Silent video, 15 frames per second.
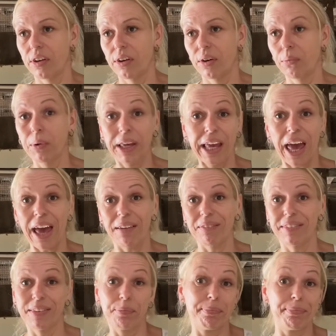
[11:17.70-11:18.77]
we
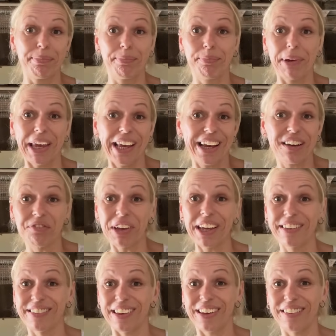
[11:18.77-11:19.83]
kept being
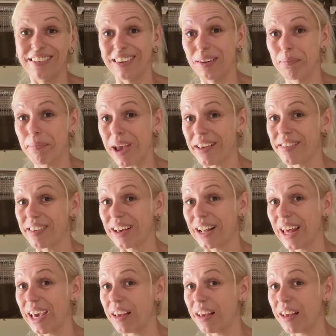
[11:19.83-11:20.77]
evicted, basically.